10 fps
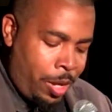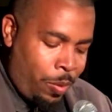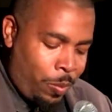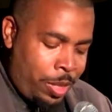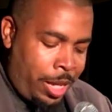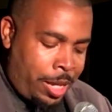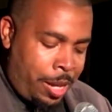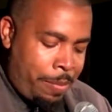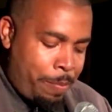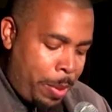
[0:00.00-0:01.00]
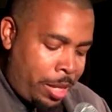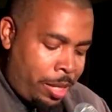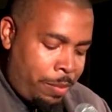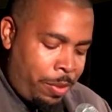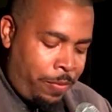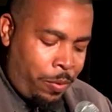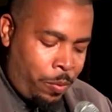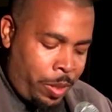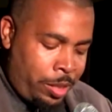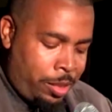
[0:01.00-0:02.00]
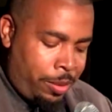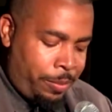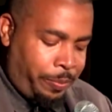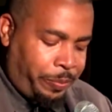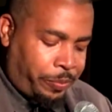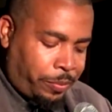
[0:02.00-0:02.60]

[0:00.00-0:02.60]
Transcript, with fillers: when they come begging me for wisdom?